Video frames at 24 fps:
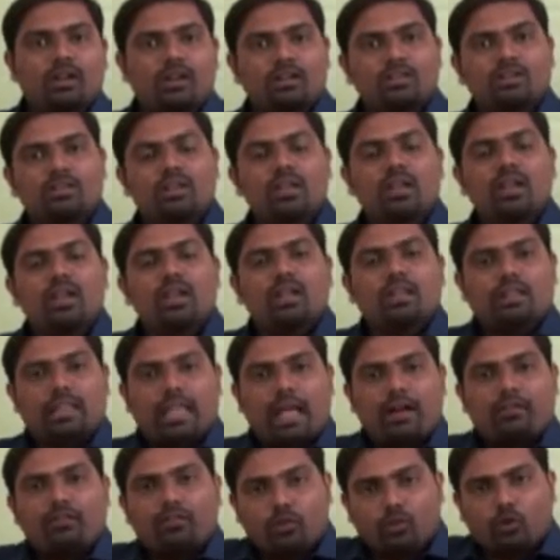occurs,
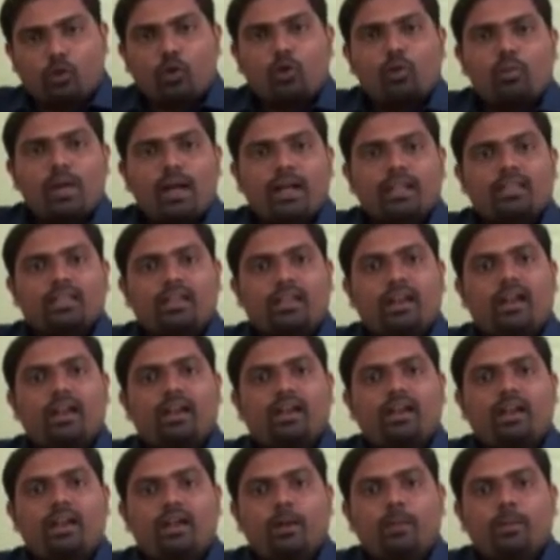they have to roll back the
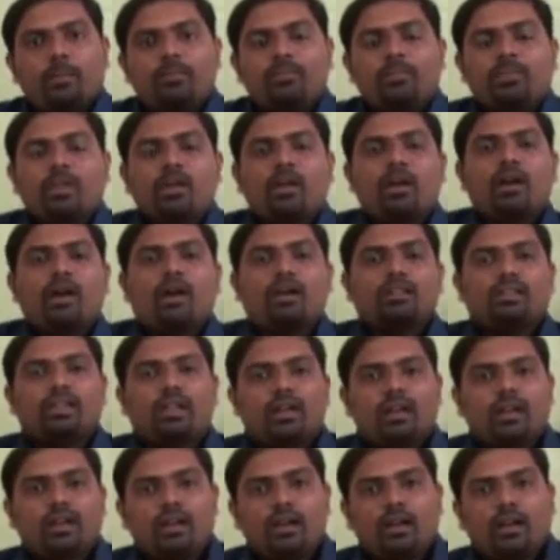data. And
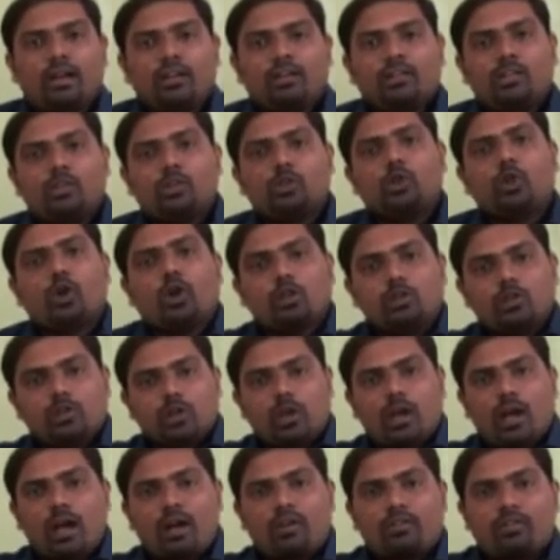then they should
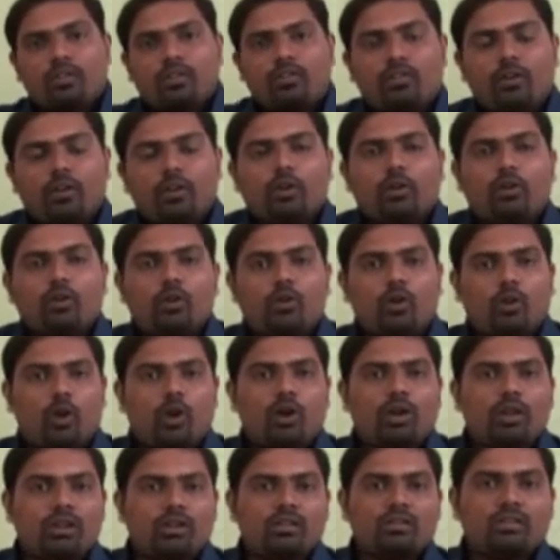also have a very good
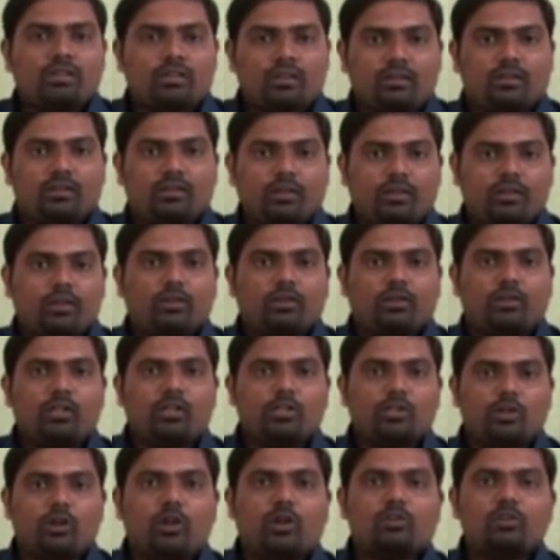logging, they
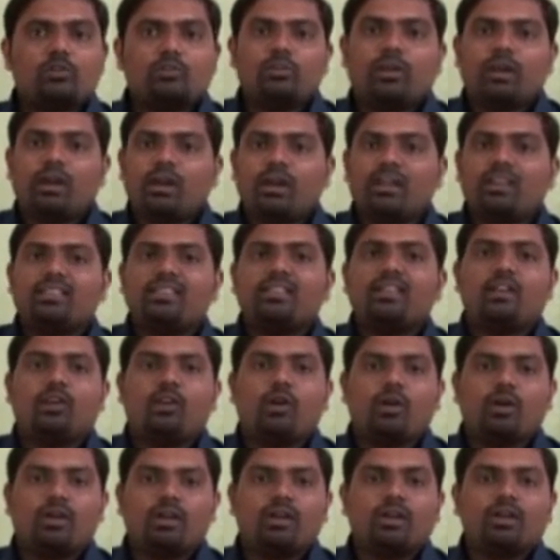should also maintain the
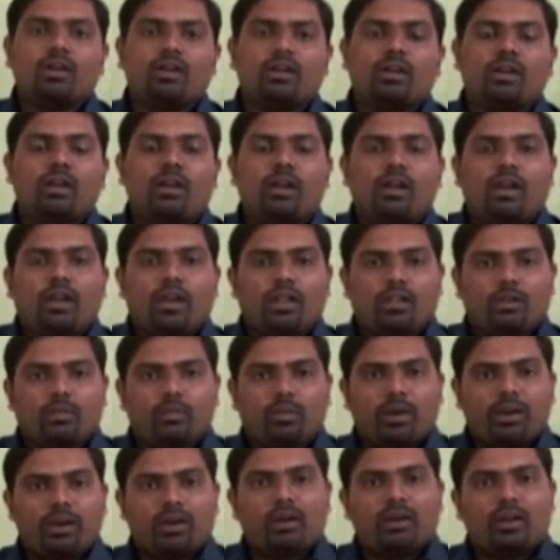logging in the
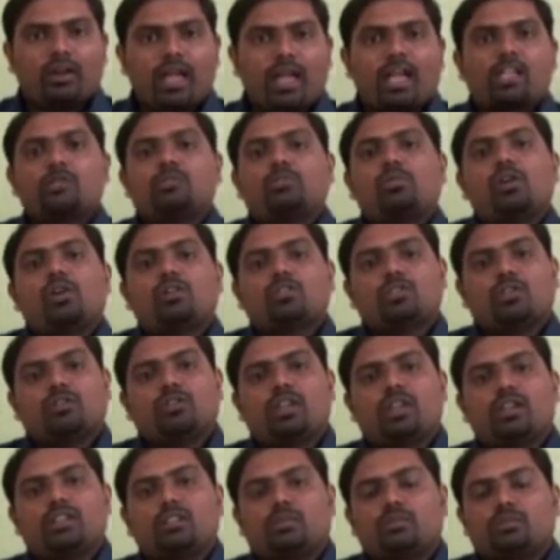particular catch blocks
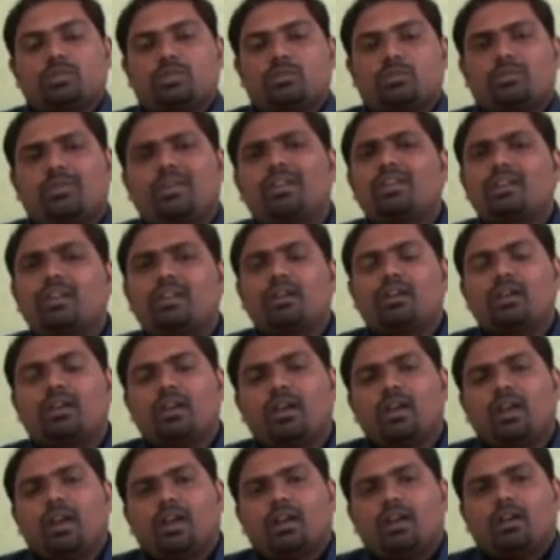of the exception. But
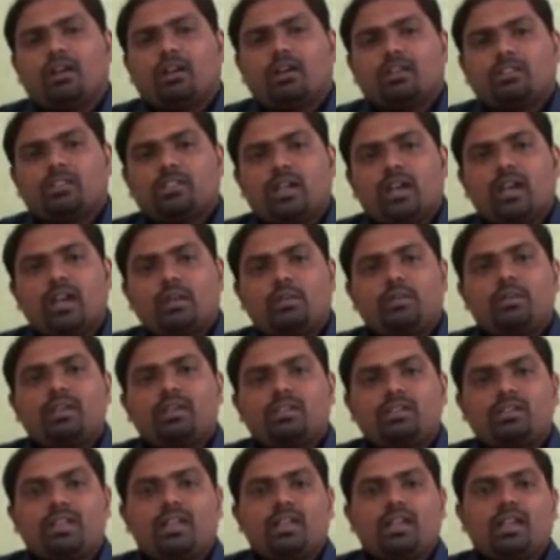
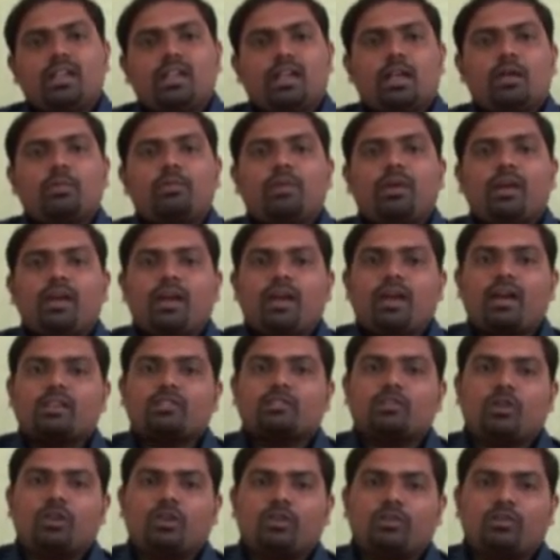JDBC API
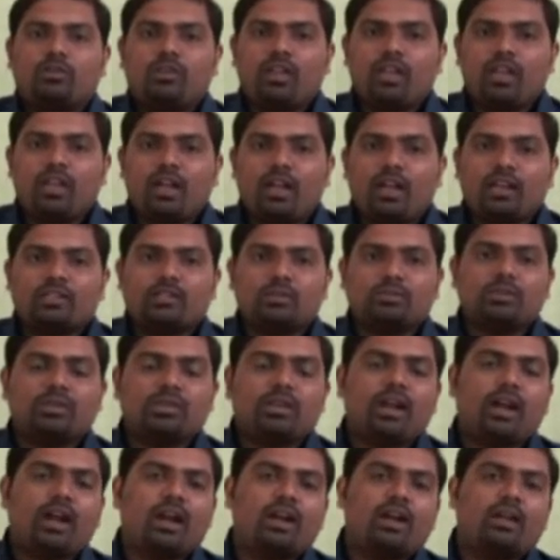has got a weak
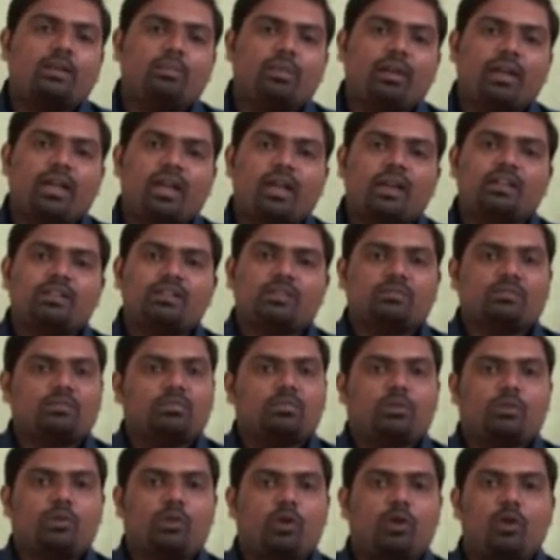exception handling mechanism.
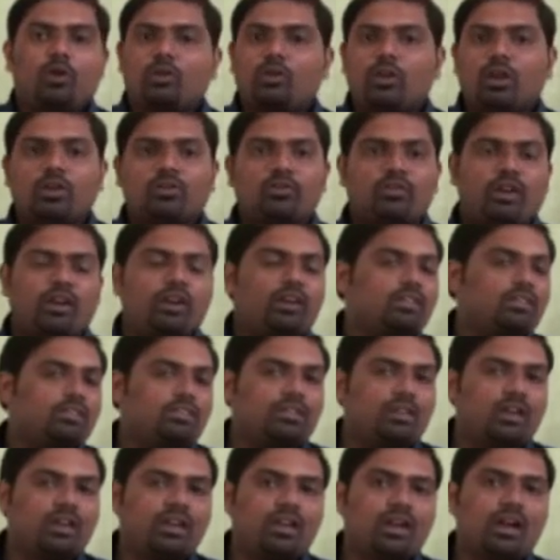All you can find is
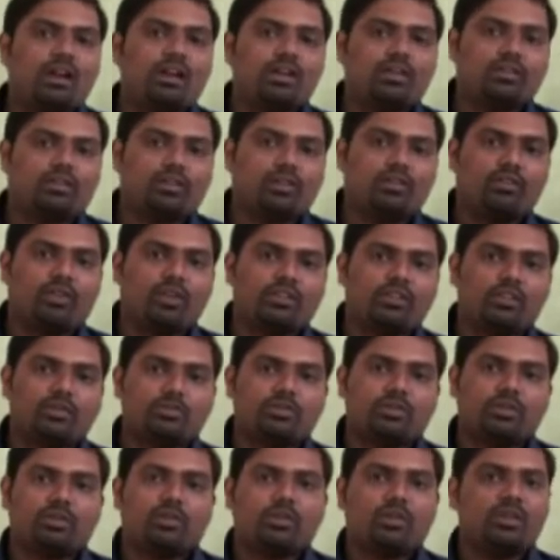three kinds of
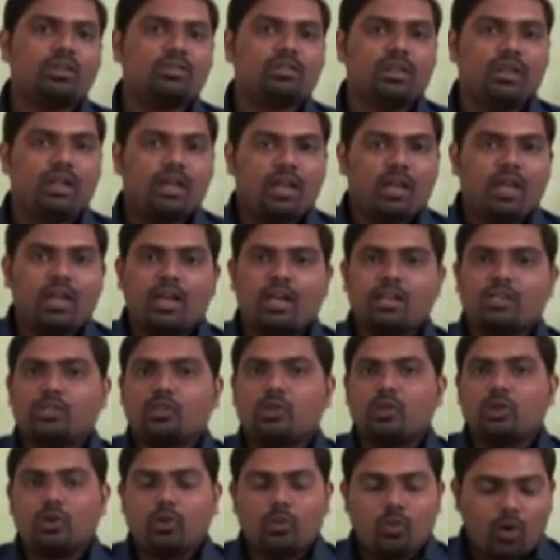exception, known as
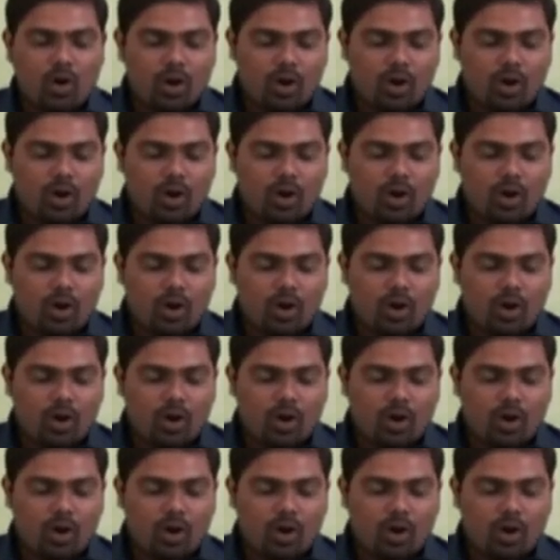SQL